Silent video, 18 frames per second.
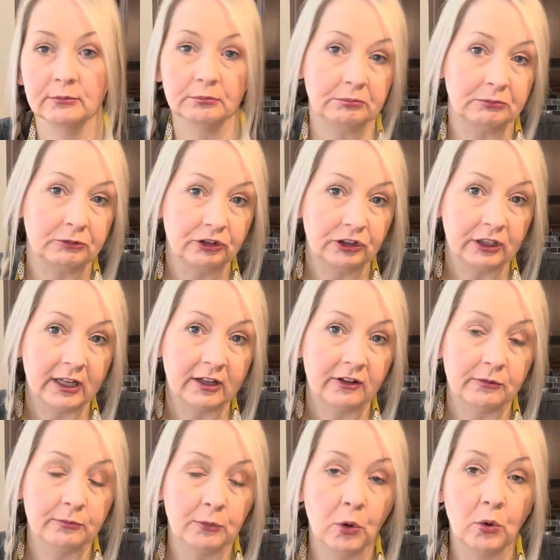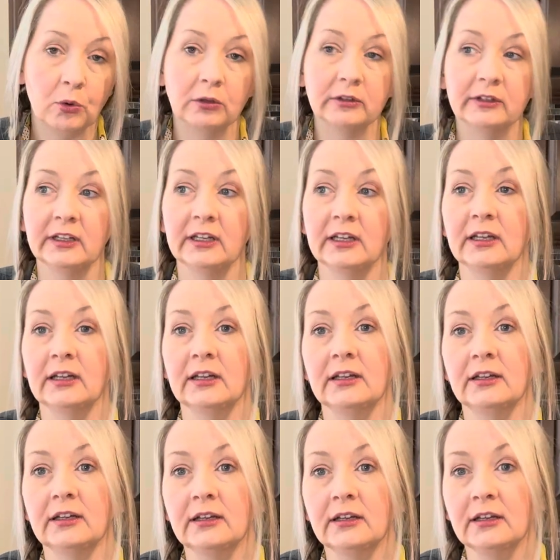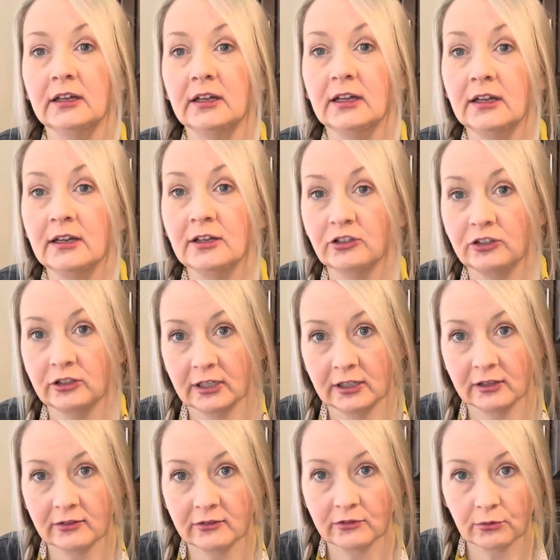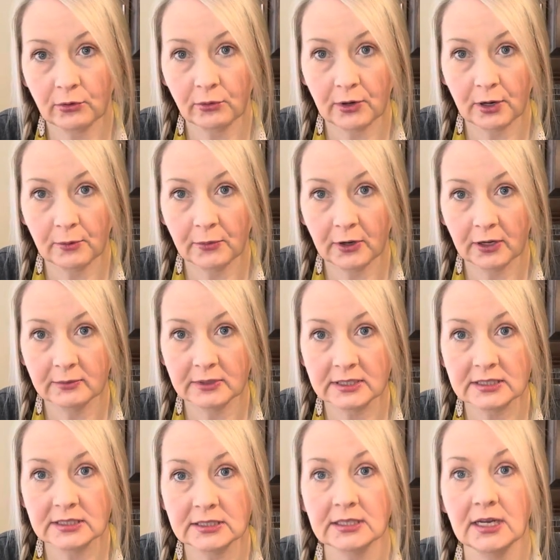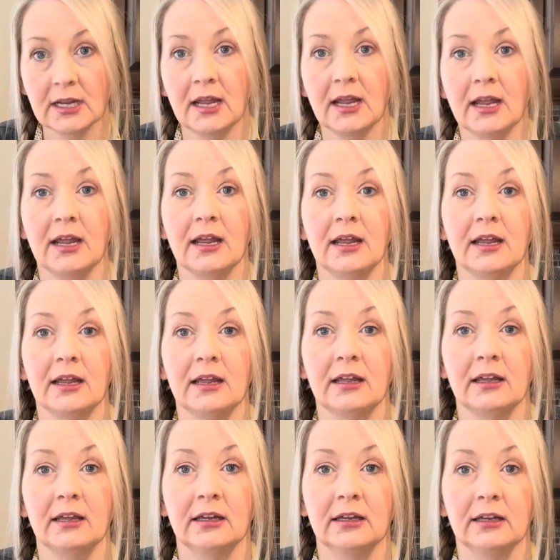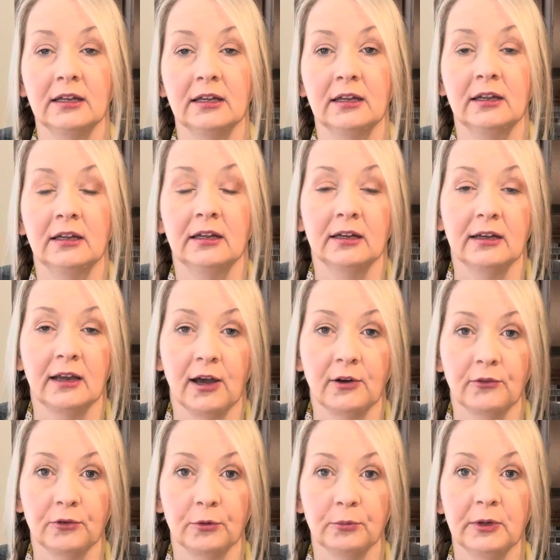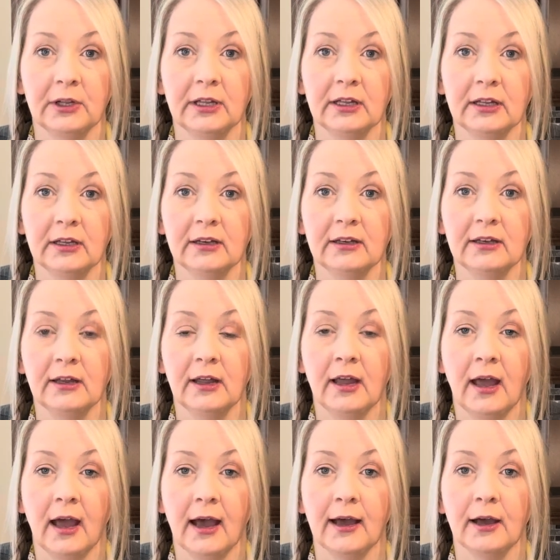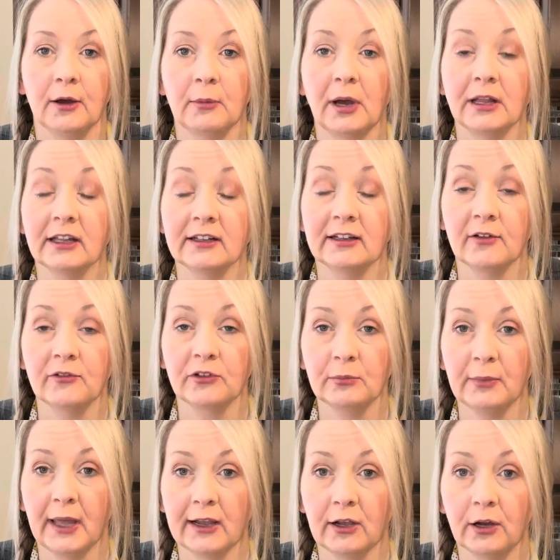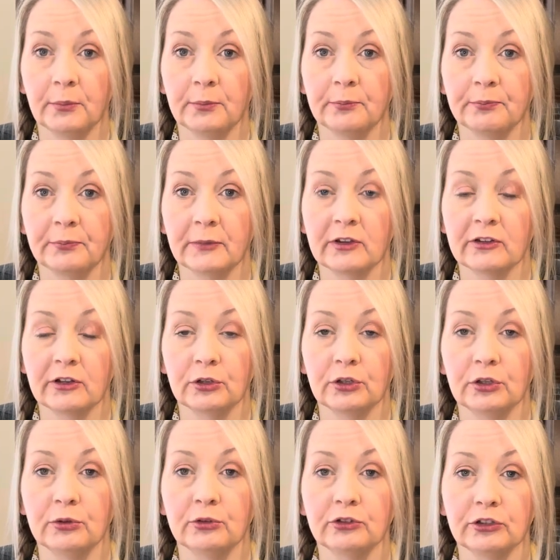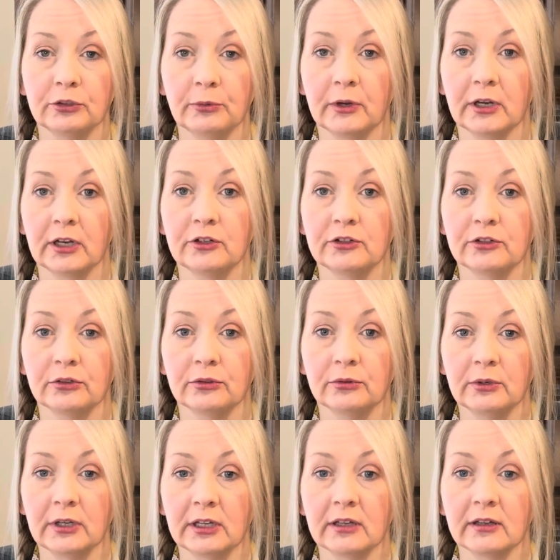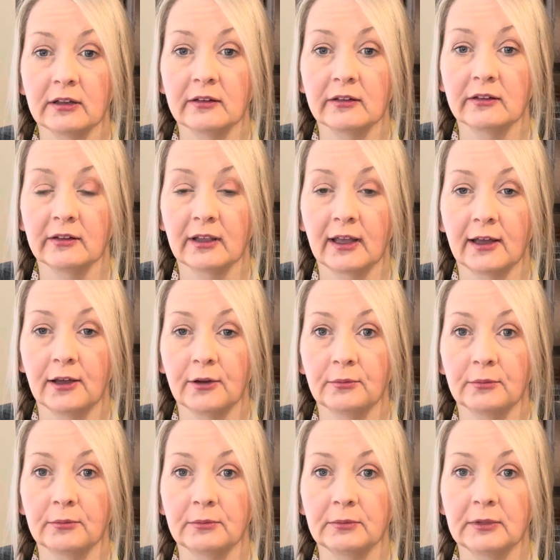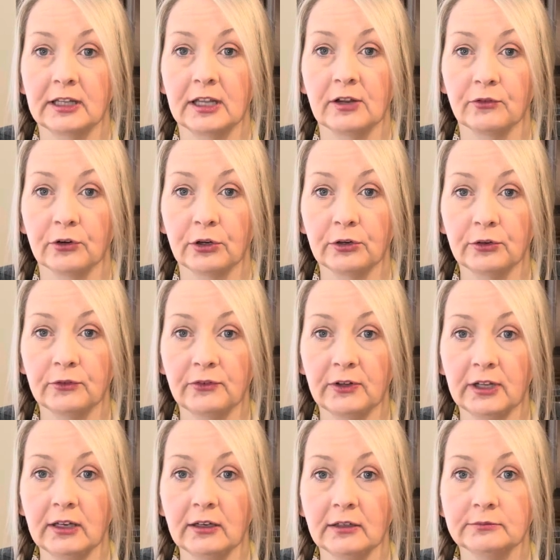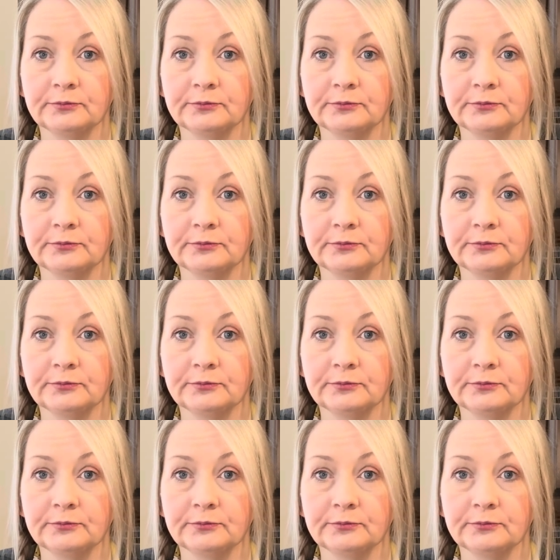she gets moldy, she gets thrown out by mistake, God forbid, I like to have some backup. So usually what I do is give her a good feed